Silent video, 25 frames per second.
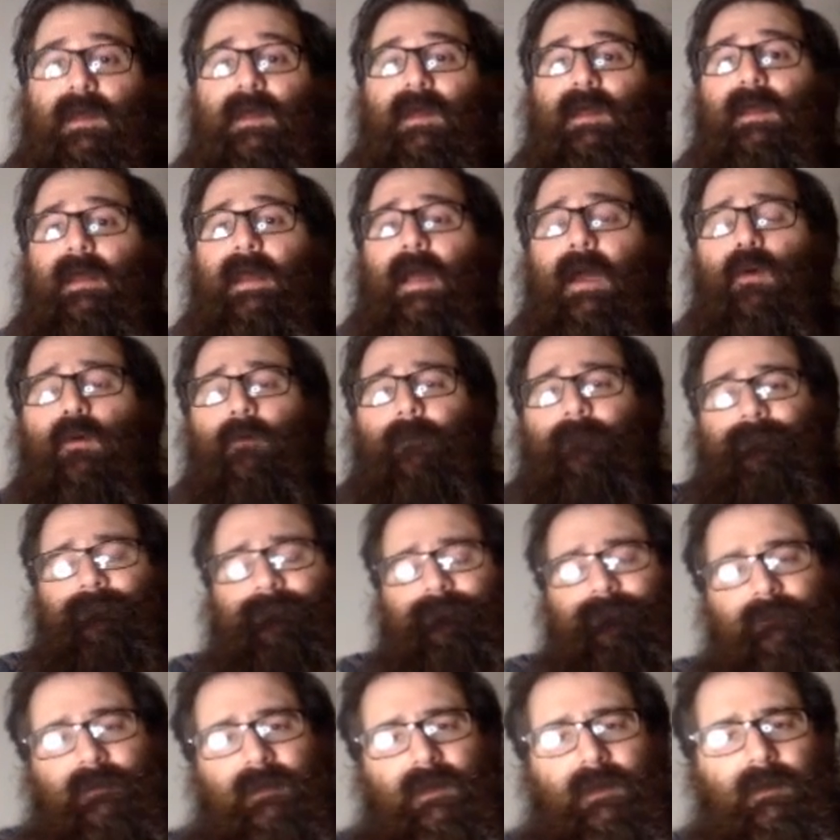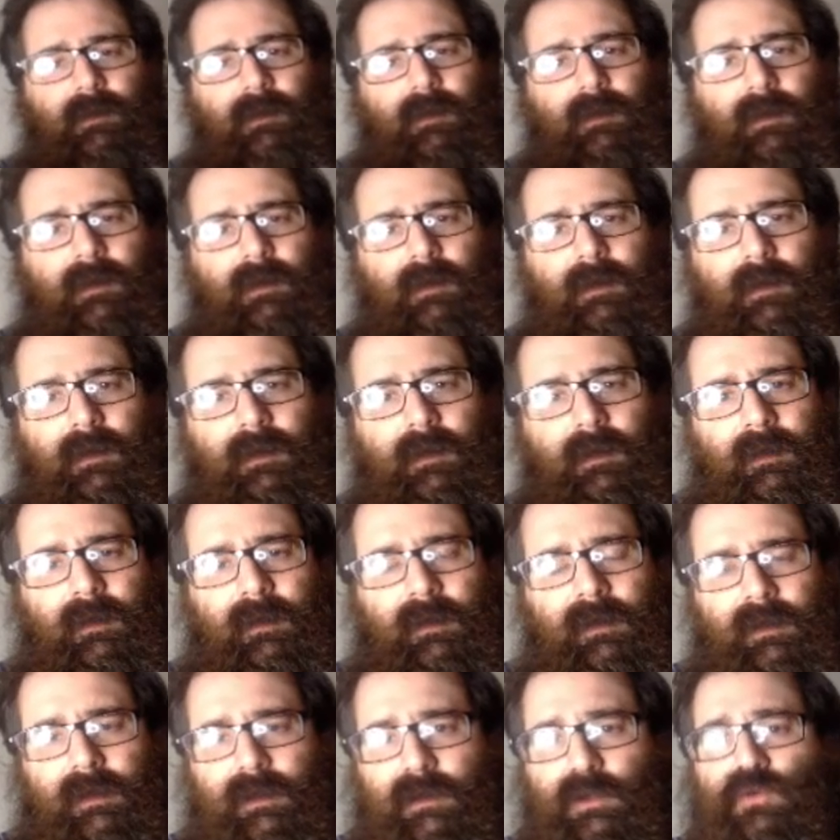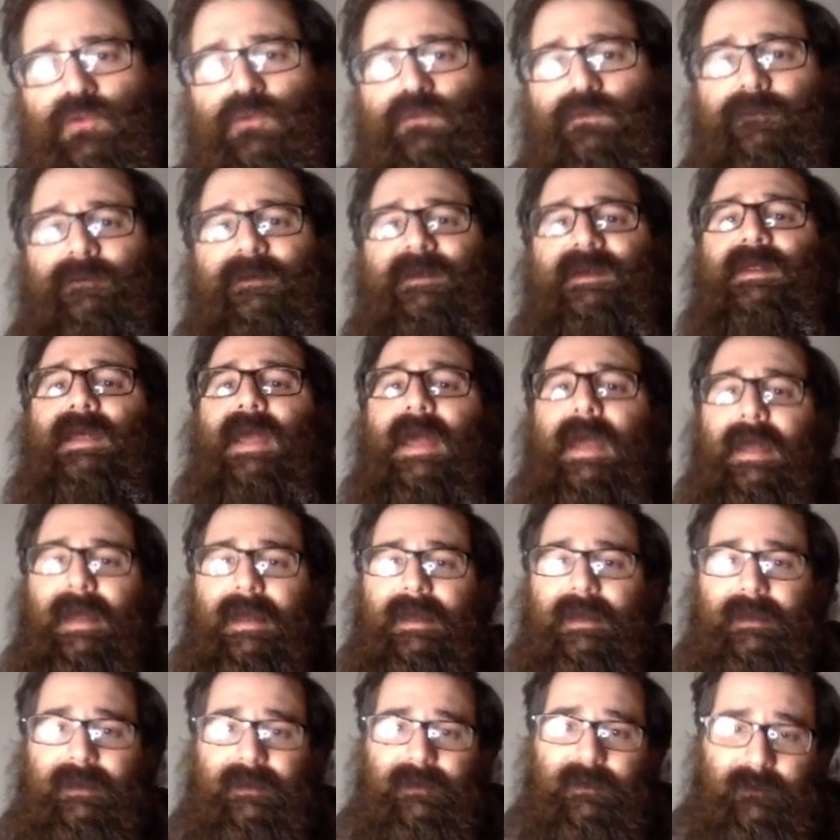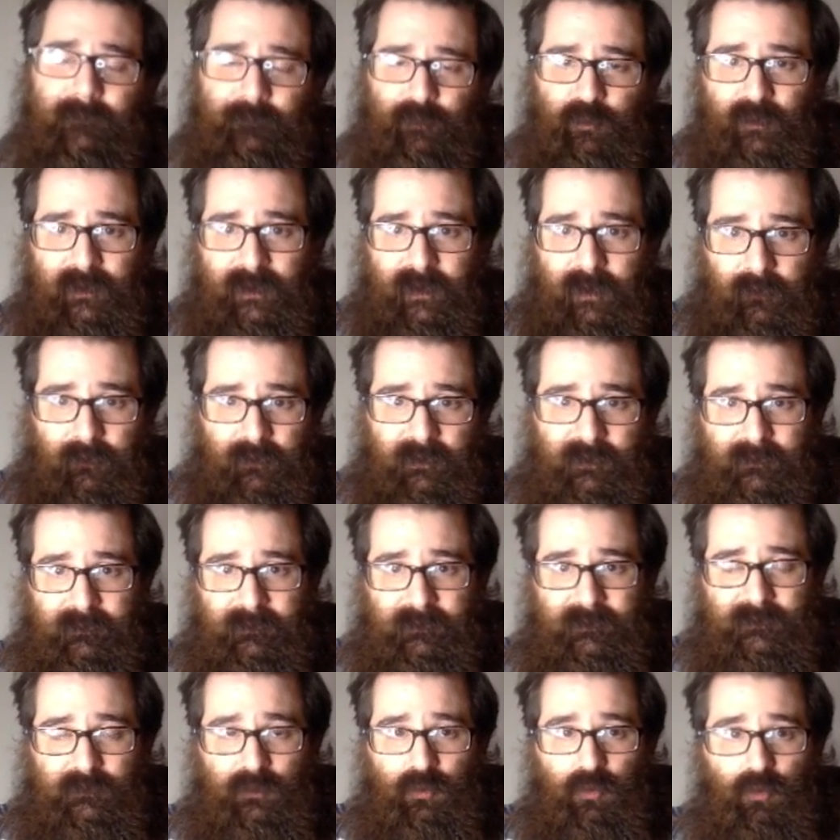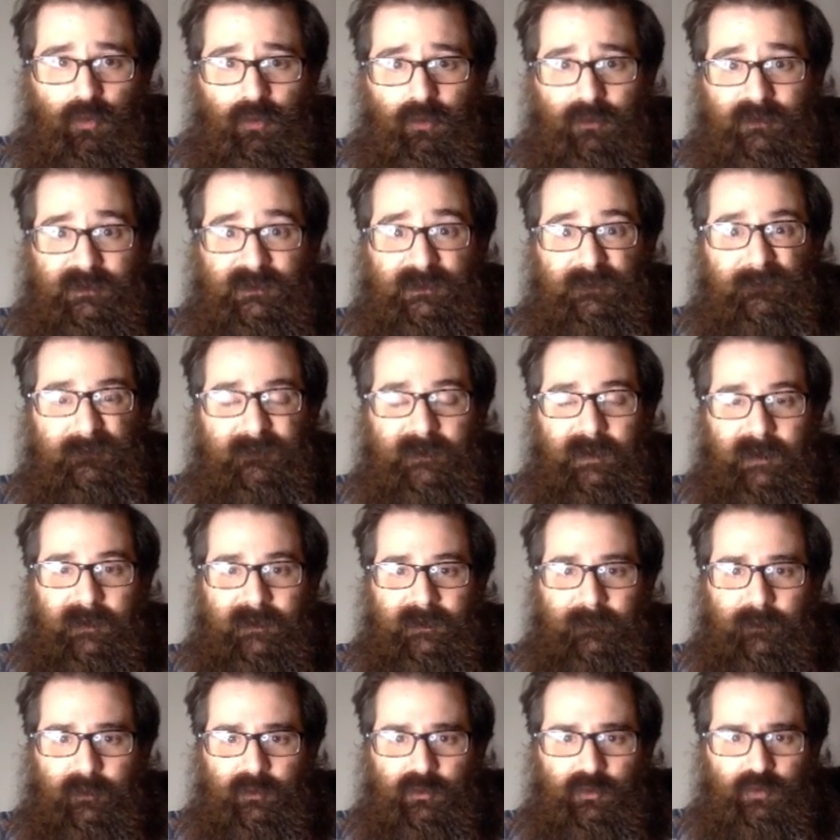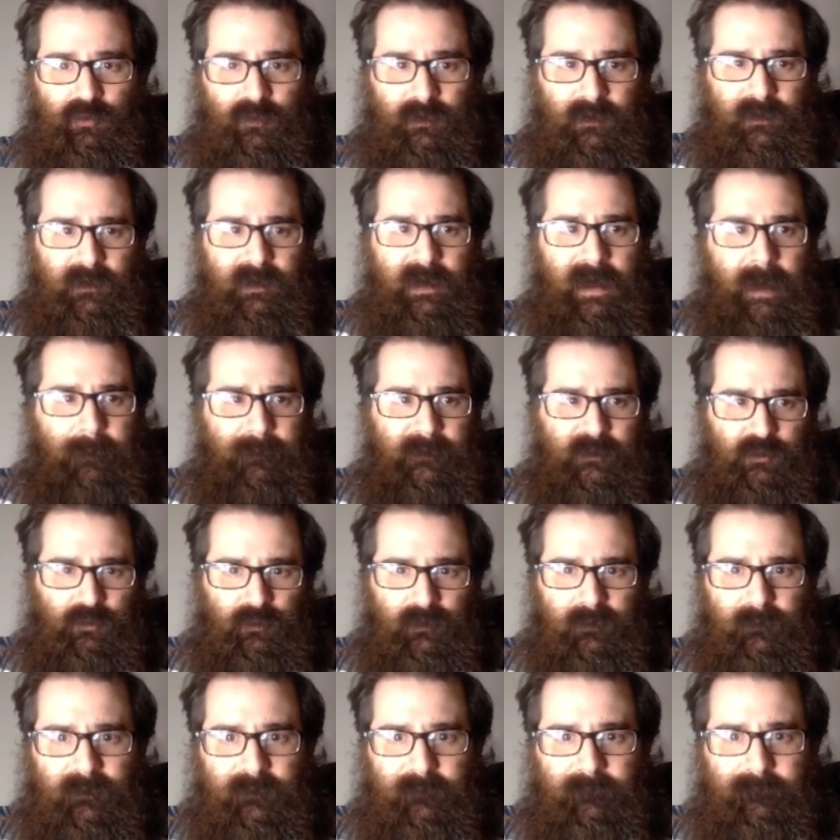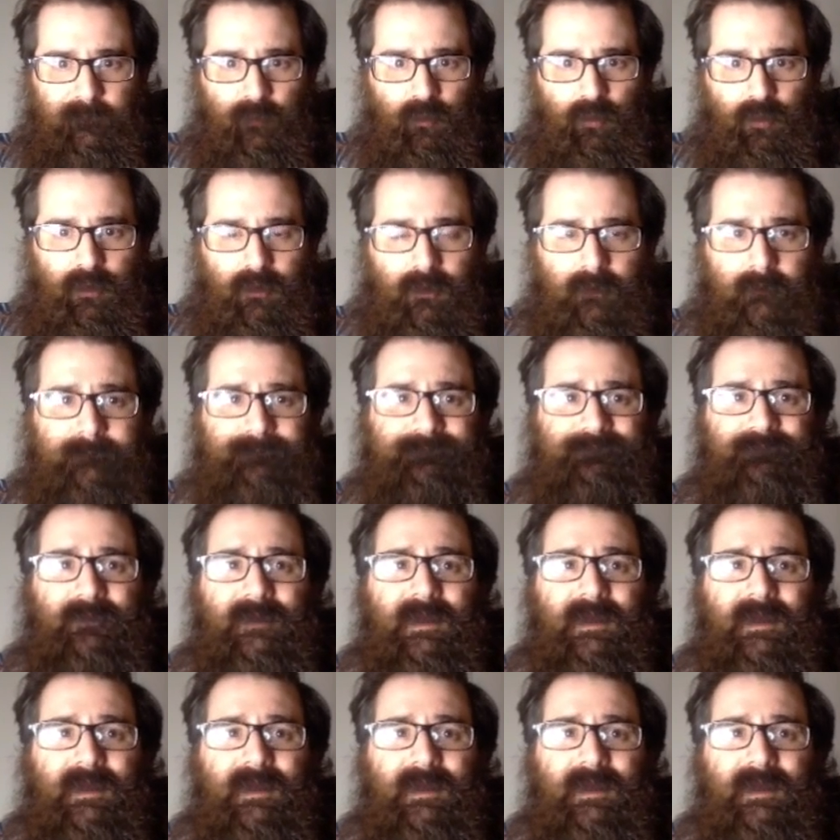Now, you've taken a pre-calculus course. You've talked about trigonometry before.